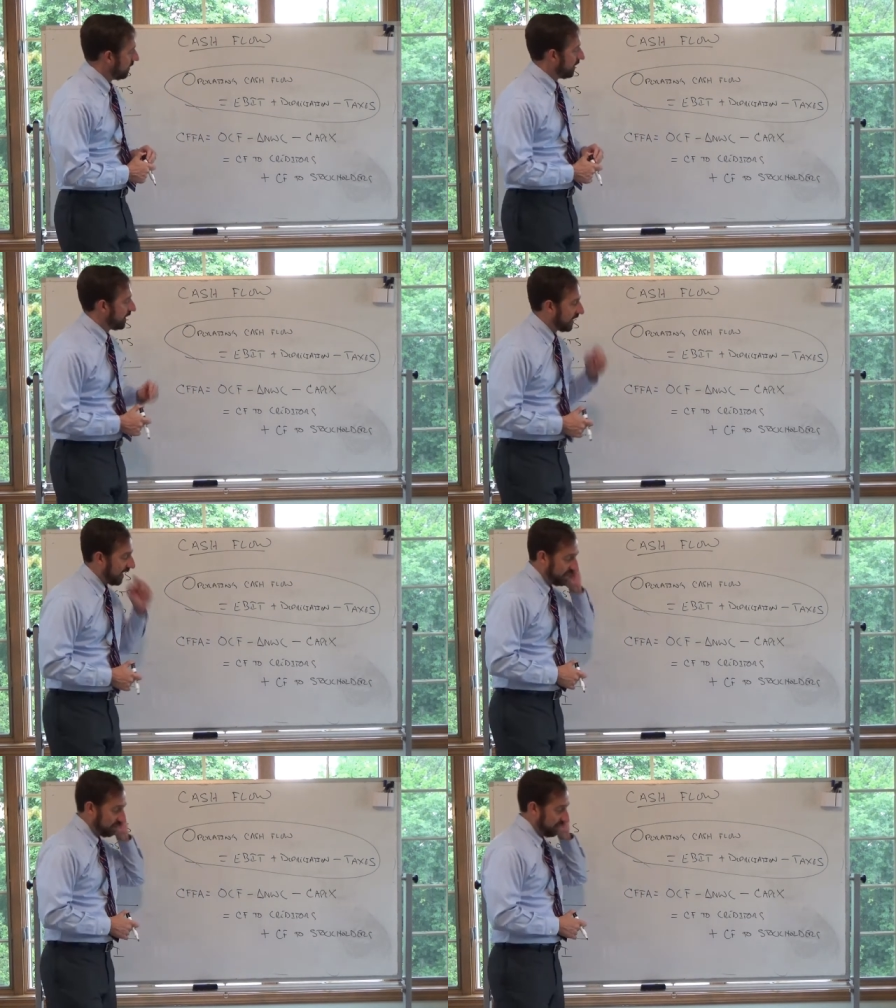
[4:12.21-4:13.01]
the
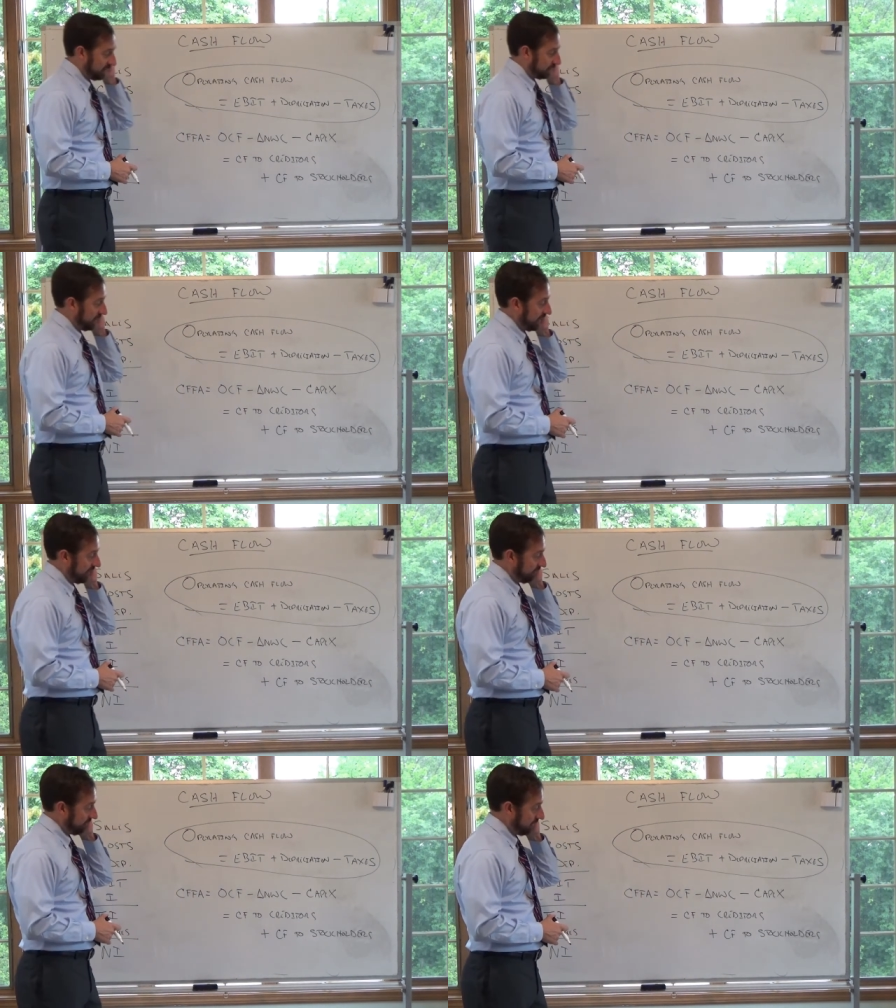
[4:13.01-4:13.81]
ending minus
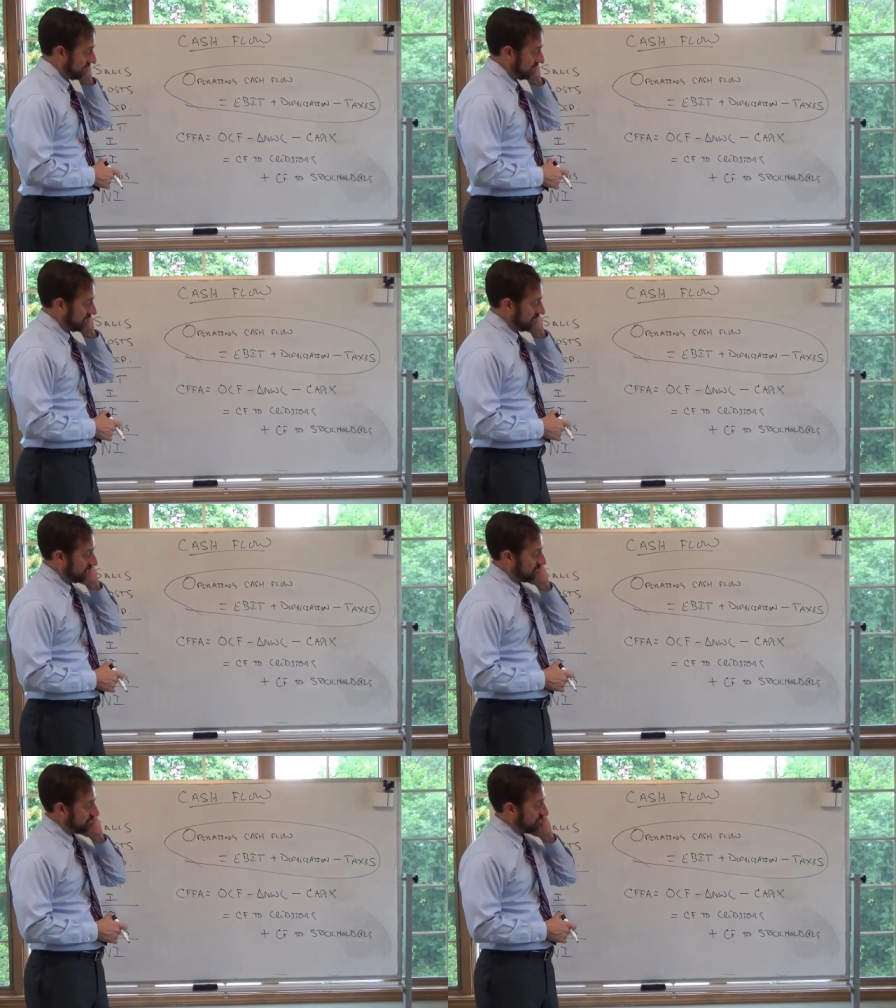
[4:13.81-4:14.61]
beginning
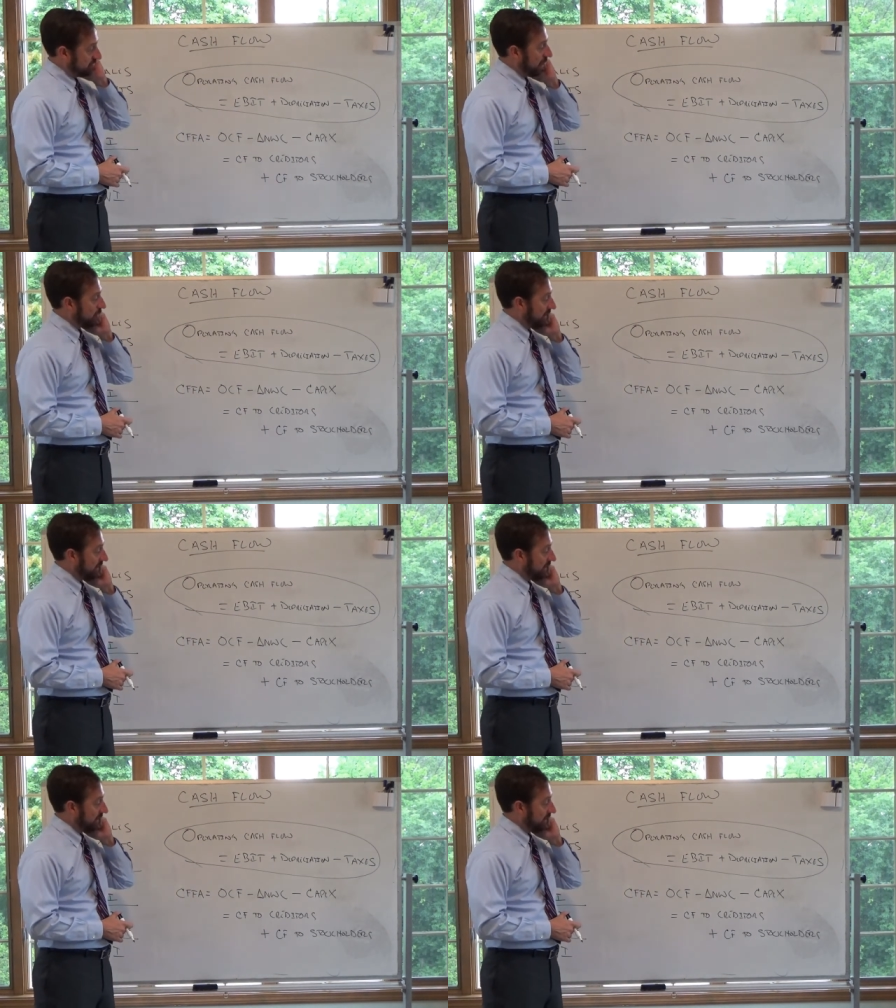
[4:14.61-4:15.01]
net